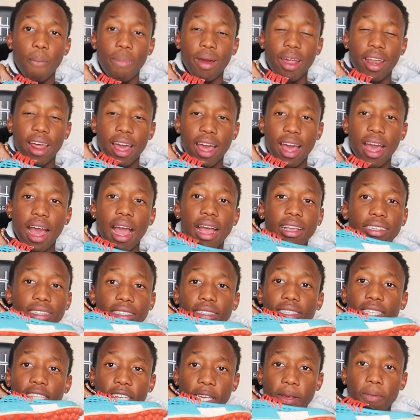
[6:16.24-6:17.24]
But I
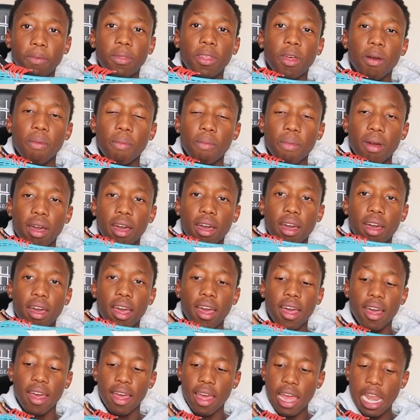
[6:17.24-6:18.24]
still keep them
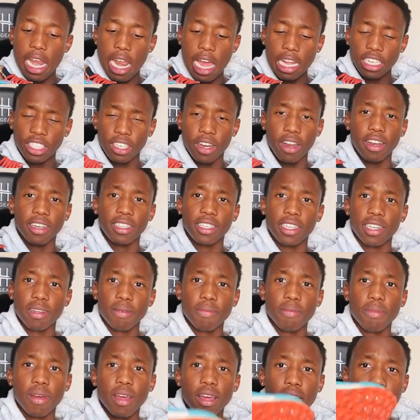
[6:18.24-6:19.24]
and I cherish
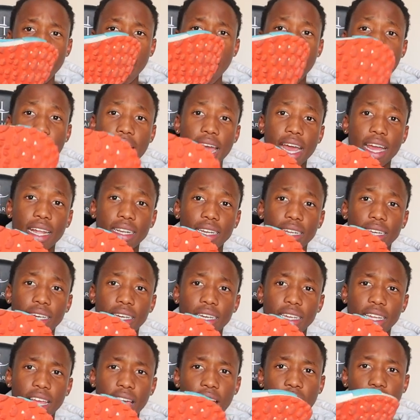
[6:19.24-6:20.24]
them. And
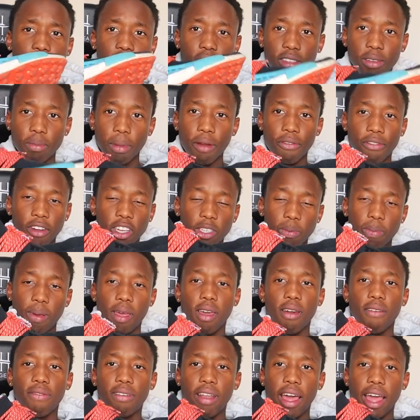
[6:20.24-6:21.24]
yeah, this is my first
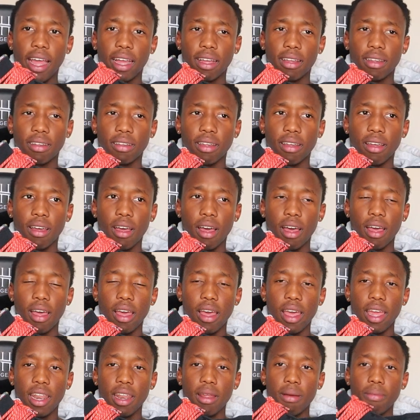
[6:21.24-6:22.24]
pair of like
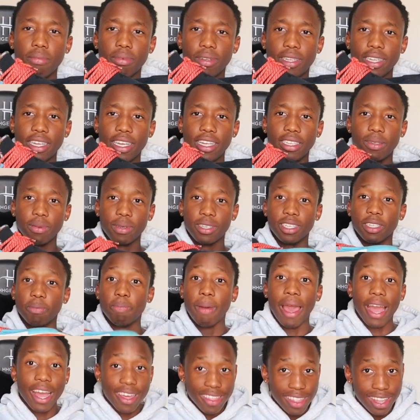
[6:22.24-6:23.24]
NMDs, because
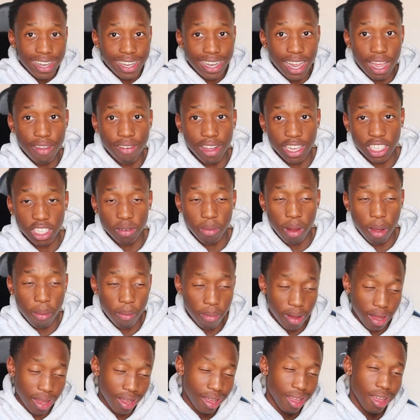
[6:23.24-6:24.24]
back in the day, if you guys
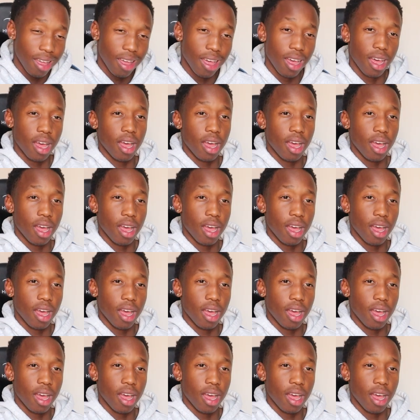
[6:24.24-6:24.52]
remember,